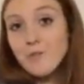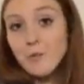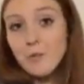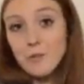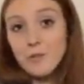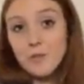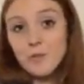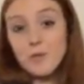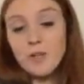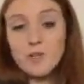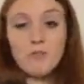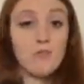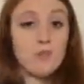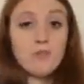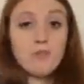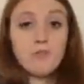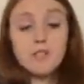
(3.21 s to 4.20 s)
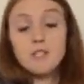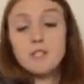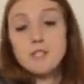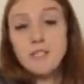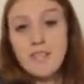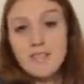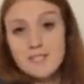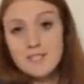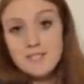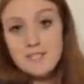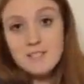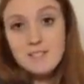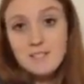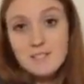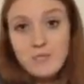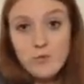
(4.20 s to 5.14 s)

for one of our first lessons